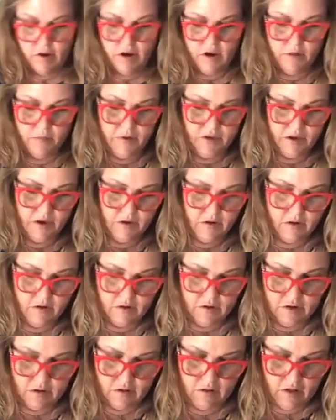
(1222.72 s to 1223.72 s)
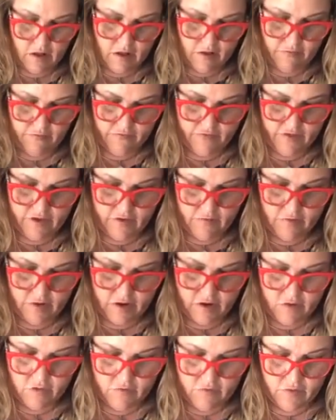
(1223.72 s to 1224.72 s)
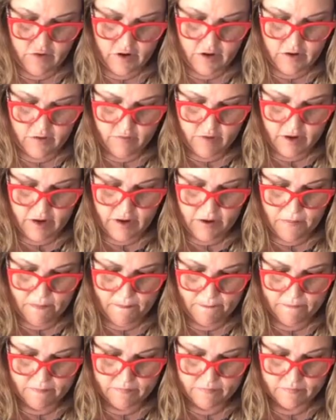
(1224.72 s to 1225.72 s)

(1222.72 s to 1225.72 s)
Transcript: right up here. It'll all fit right over it, right?